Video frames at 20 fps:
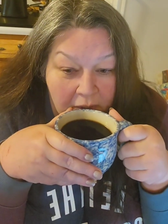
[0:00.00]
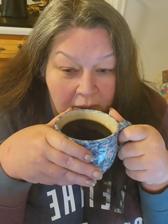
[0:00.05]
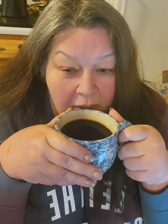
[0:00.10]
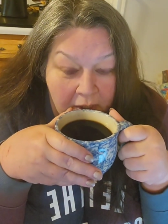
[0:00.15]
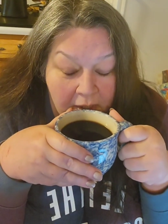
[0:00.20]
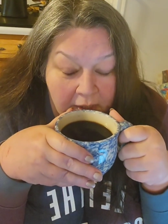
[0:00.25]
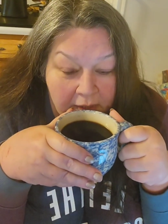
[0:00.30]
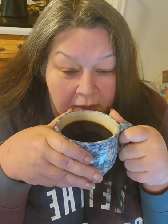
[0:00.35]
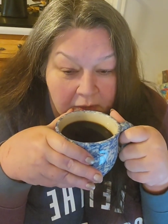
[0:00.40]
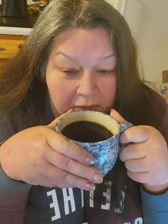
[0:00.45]

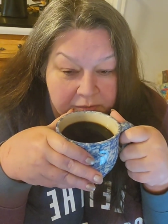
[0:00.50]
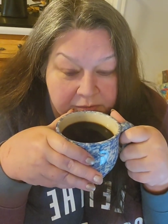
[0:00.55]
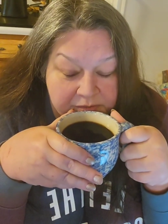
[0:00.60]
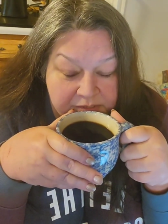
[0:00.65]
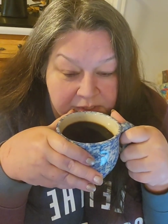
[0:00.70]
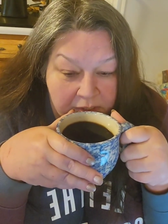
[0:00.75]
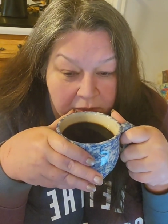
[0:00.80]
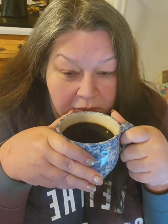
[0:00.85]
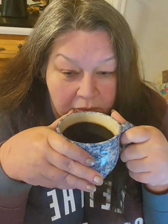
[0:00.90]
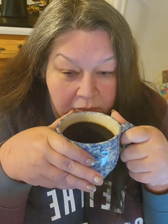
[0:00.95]
I
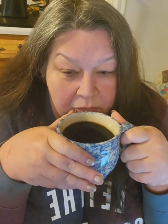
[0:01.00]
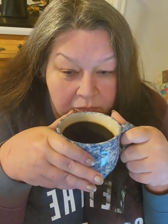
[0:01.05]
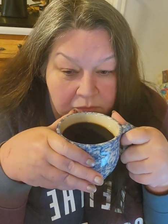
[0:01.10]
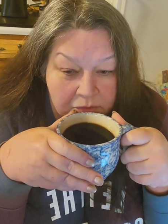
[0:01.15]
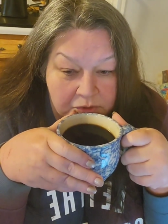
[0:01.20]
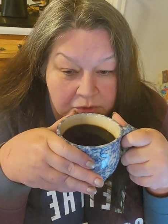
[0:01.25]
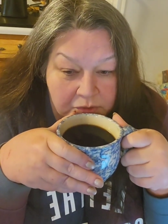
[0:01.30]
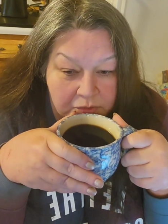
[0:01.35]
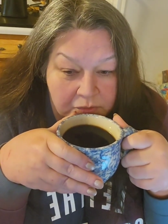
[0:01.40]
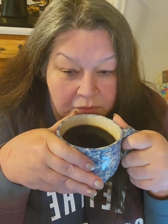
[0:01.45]
also
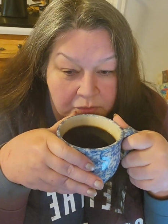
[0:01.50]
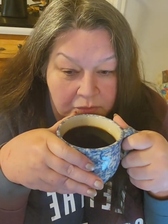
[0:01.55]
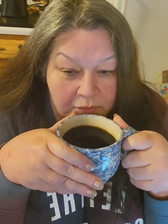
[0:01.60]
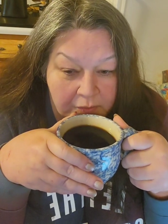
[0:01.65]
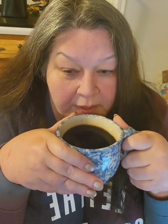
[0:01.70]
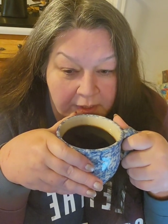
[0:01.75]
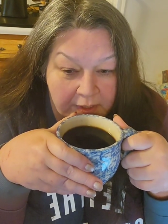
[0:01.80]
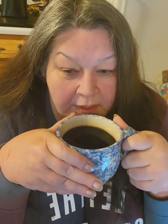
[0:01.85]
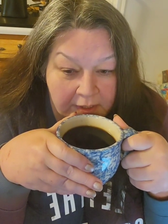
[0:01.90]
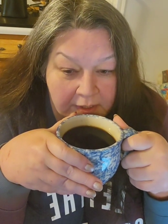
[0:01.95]

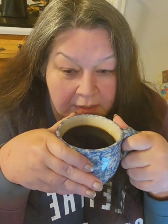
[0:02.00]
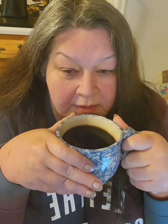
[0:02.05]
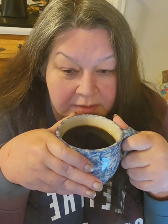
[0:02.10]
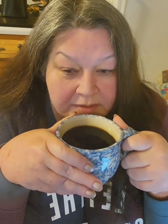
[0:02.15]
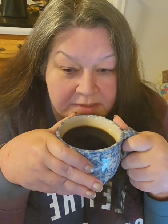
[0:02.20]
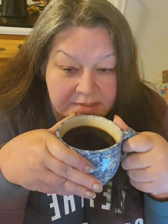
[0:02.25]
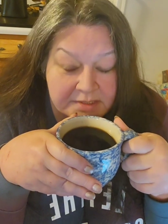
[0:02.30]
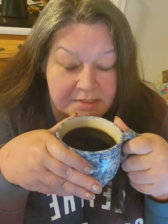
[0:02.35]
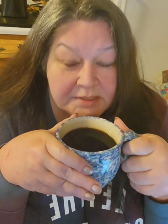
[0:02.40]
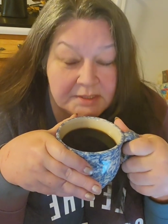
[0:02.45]
do a
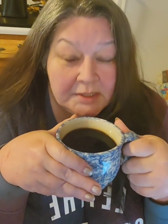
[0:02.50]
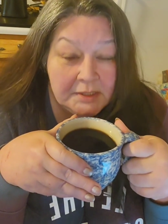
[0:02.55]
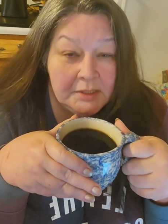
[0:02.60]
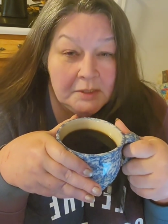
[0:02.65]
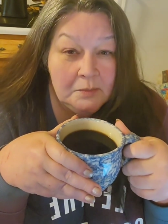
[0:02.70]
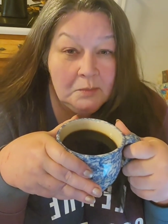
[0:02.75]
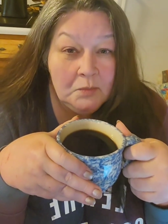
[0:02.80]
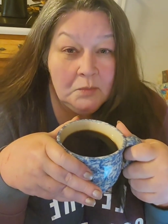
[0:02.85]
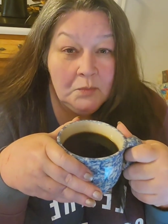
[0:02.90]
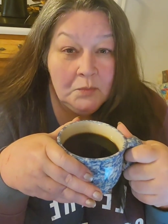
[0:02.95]

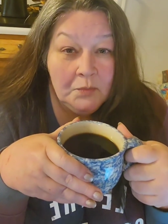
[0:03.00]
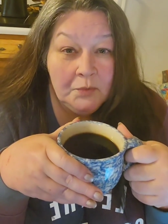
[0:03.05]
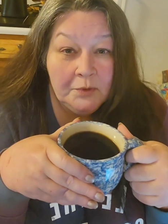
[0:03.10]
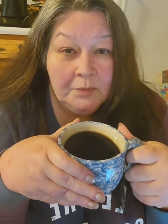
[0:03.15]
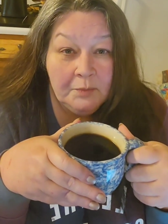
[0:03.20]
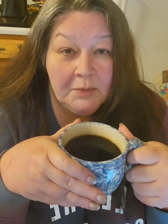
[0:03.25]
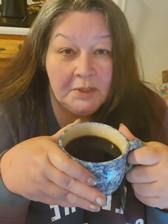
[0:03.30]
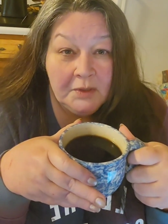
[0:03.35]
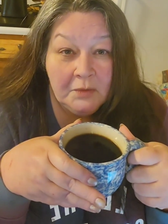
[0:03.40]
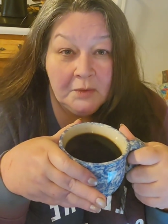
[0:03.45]
steam
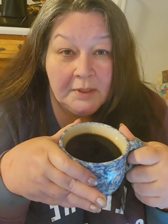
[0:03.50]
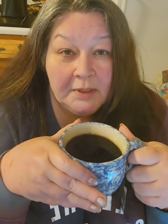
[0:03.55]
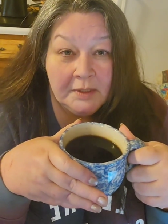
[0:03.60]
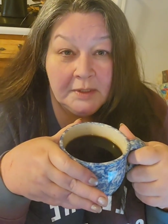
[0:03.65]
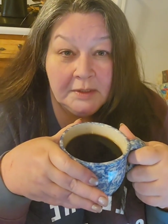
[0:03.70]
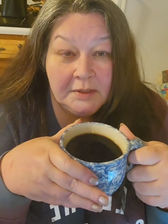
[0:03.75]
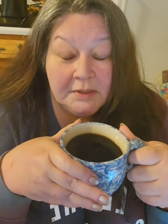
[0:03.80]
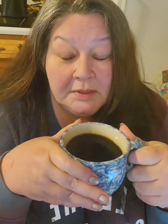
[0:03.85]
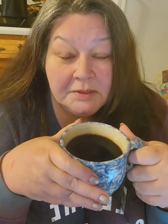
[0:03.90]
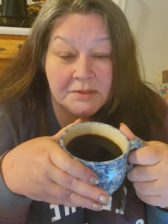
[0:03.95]
when my
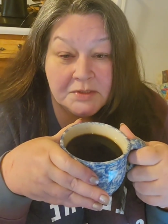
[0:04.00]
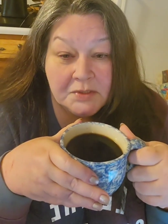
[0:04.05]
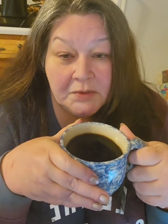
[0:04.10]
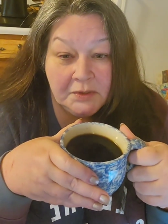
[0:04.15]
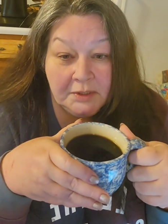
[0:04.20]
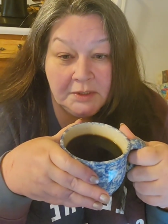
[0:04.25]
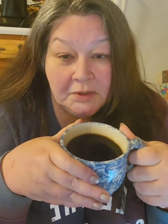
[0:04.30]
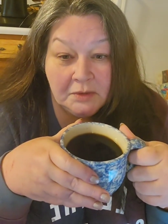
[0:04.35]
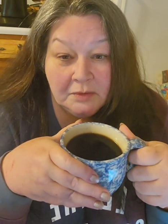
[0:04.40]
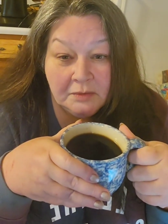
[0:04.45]
grandkids are
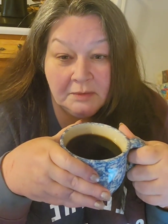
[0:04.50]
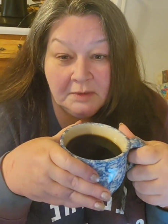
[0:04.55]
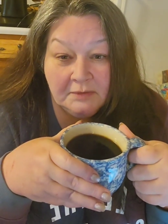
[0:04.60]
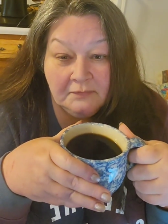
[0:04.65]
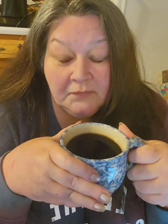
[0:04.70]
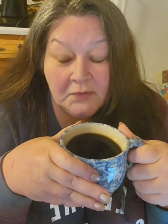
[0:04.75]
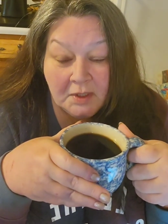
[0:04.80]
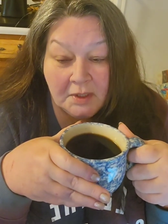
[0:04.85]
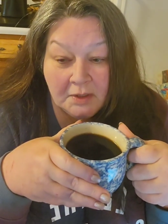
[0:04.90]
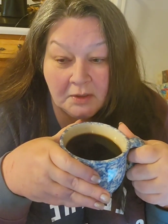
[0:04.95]
here and
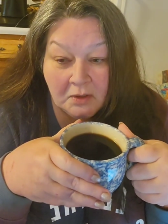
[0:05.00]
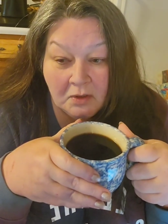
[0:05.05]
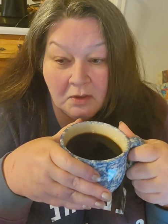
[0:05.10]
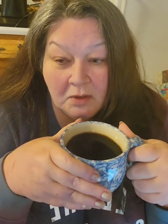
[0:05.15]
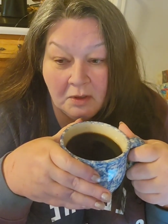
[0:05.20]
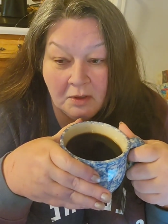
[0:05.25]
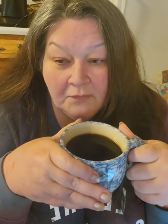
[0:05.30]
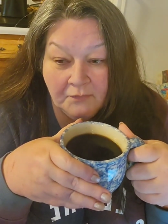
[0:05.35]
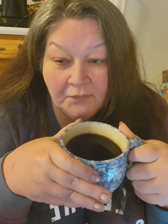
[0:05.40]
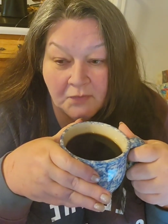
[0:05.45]
they've got a
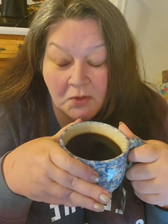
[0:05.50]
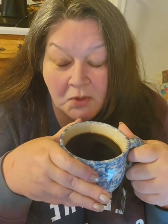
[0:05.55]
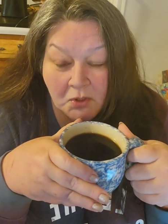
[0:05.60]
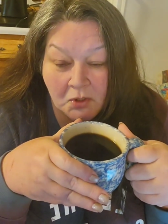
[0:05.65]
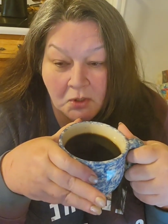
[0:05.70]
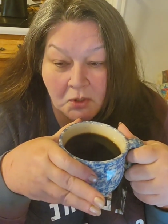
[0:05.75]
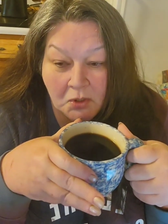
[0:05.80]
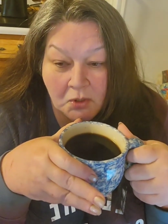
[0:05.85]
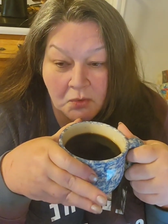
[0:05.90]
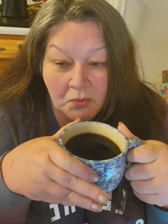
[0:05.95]
cough.
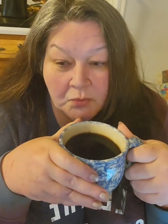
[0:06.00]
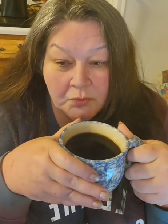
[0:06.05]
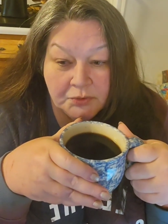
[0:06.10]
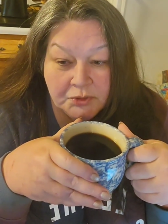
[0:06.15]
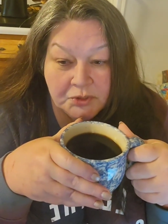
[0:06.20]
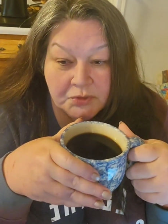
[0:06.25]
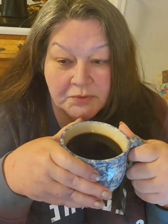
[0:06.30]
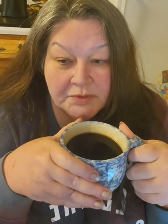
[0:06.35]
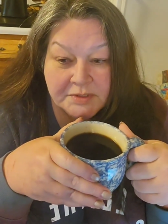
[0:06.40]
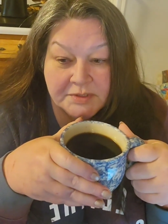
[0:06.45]
We'll
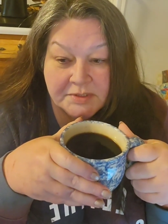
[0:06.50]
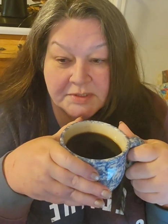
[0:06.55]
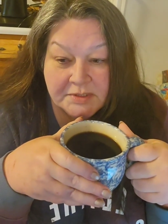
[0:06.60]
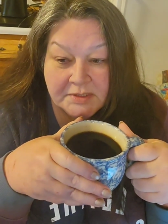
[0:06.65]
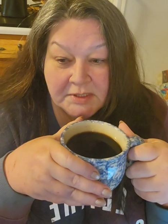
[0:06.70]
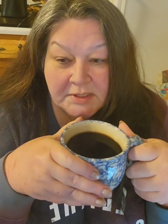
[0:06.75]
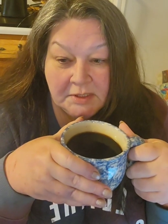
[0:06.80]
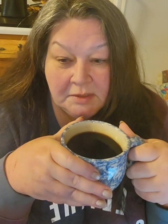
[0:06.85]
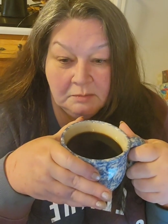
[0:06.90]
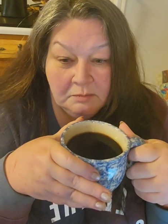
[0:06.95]
do a
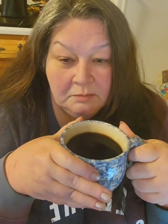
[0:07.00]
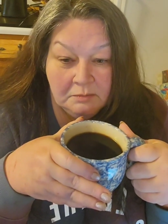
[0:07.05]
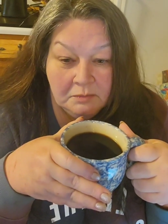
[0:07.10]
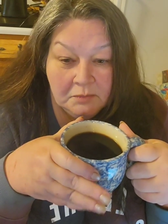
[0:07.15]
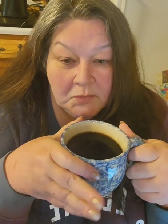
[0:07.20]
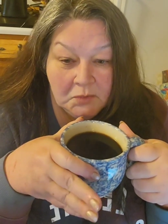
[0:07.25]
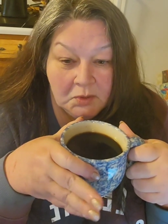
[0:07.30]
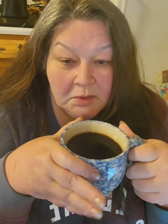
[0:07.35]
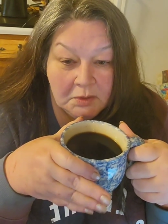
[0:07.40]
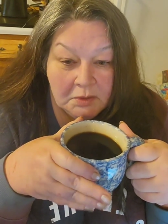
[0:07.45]
steam,
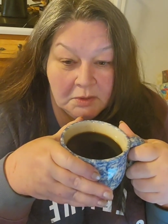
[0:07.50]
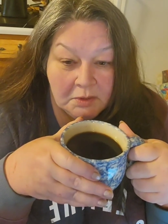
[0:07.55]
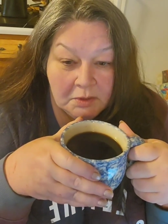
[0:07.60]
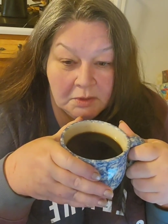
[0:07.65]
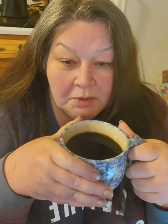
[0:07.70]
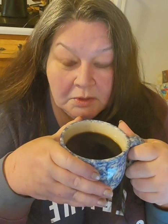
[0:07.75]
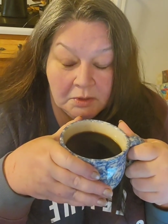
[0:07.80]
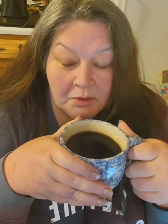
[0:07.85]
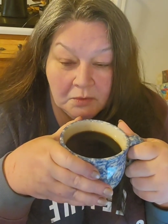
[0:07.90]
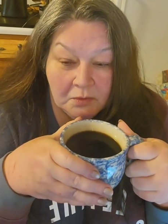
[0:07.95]

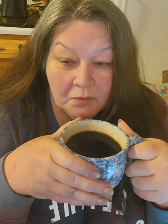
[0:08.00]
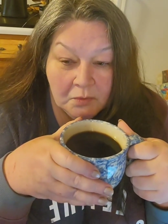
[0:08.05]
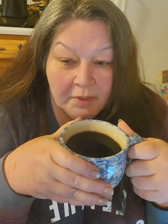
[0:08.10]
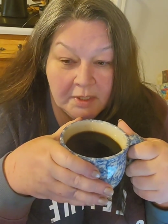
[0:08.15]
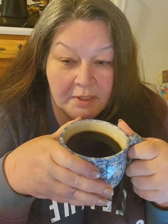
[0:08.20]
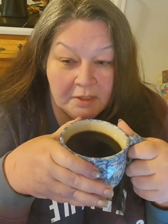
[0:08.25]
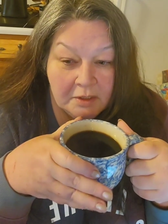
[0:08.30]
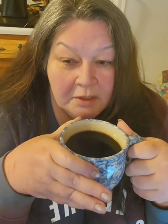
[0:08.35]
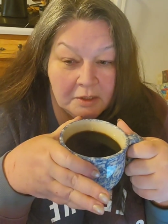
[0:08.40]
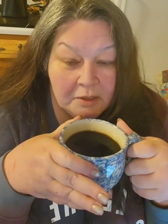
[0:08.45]
you know,
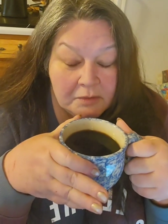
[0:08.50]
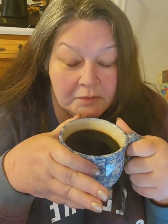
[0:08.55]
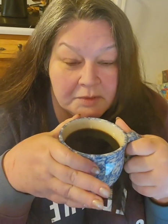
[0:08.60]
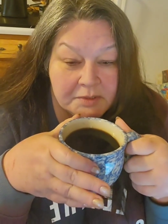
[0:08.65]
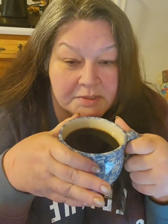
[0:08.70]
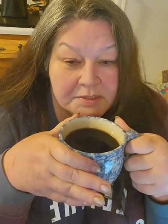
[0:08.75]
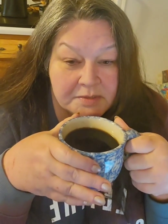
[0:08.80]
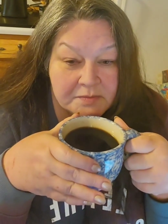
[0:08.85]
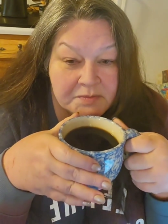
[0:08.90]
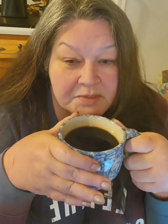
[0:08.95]
oregano
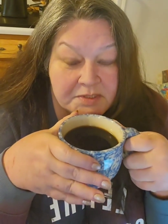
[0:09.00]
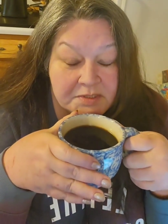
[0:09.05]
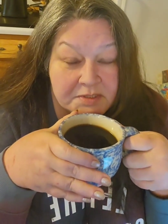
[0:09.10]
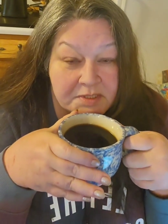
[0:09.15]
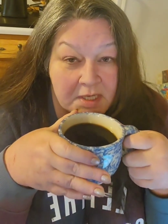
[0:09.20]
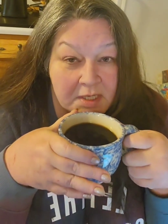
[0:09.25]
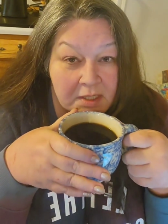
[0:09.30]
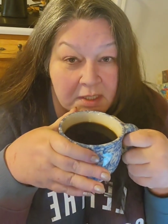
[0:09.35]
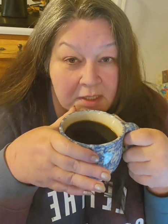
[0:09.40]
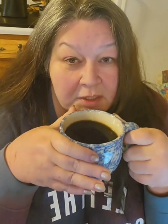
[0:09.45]
and some
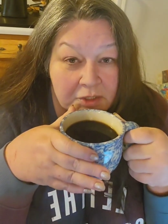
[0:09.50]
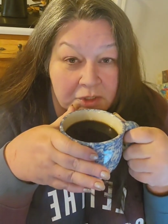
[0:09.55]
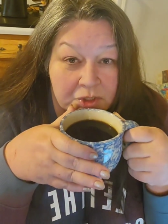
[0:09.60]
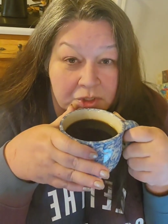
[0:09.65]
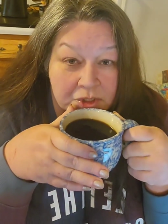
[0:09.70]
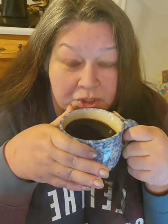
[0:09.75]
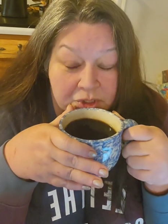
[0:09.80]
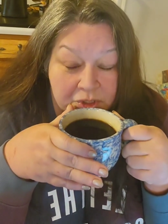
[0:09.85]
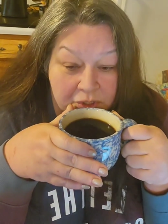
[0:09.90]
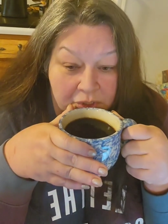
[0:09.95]

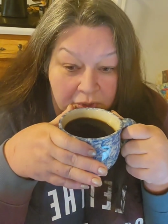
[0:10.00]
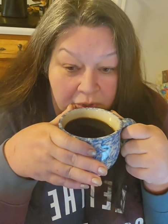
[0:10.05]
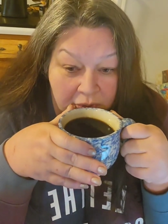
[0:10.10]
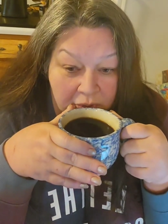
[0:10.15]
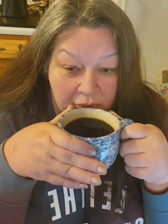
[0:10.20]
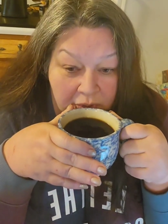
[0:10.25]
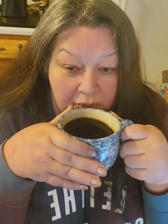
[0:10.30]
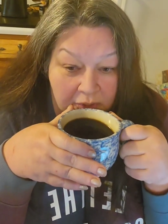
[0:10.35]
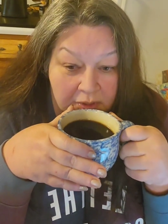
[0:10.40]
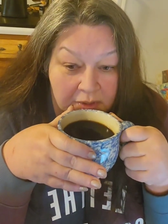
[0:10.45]
sage
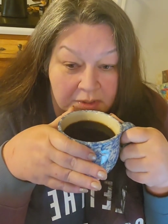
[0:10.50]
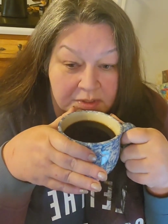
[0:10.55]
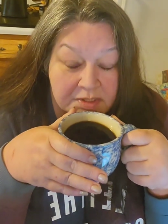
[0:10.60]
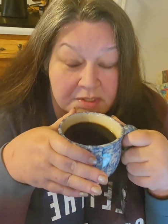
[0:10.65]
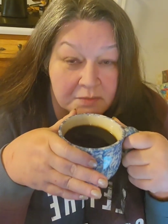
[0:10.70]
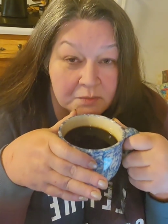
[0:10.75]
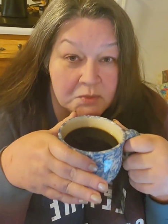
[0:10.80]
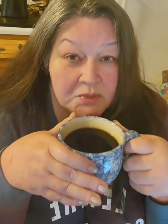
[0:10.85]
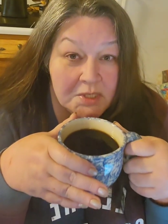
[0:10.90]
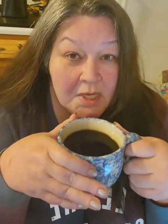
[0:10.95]
and
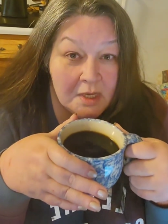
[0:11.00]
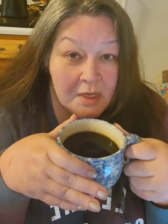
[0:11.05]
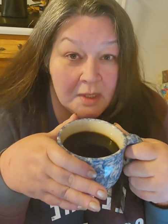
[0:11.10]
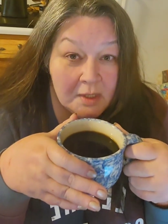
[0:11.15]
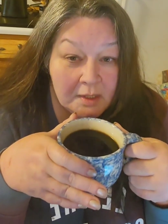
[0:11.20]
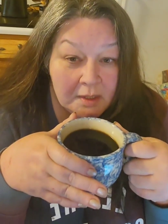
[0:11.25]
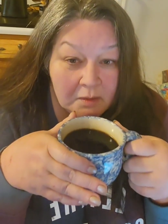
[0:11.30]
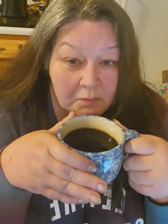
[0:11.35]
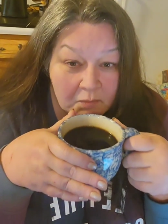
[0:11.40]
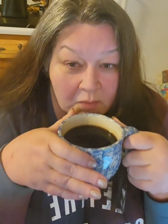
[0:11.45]
some
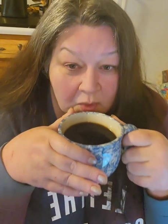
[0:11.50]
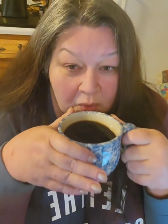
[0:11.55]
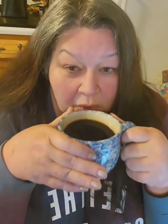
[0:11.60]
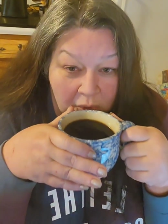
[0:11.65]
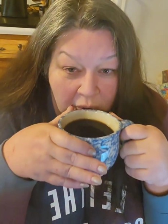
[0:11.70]
thyme.